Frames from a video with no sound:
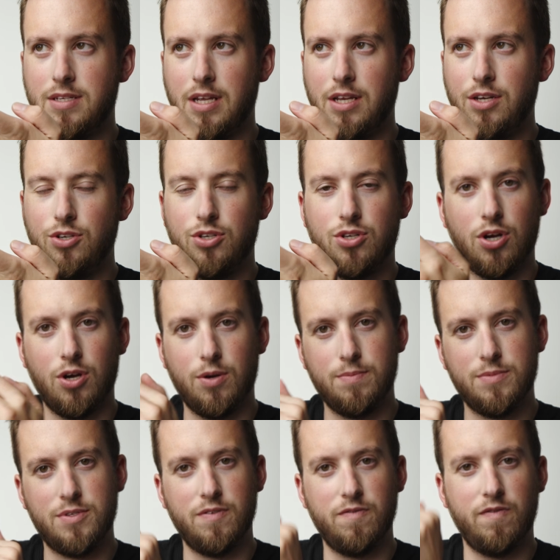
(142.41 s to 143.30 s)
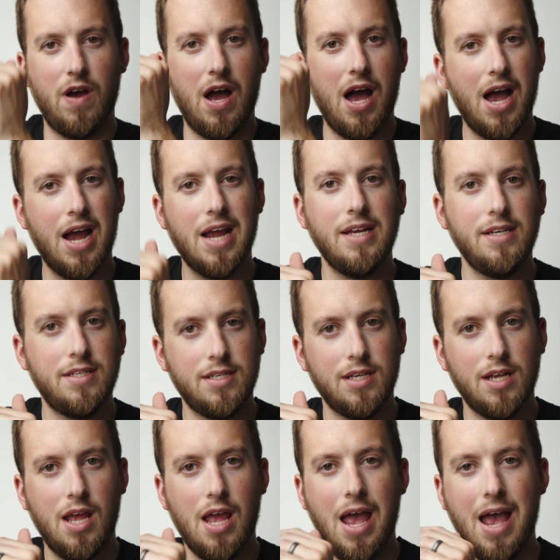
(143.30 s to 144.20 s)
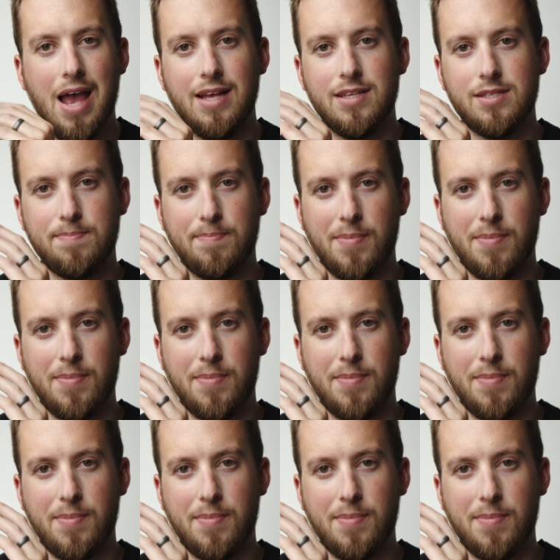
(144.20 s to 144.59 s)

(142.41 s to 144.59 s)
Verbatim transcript: in terms of height as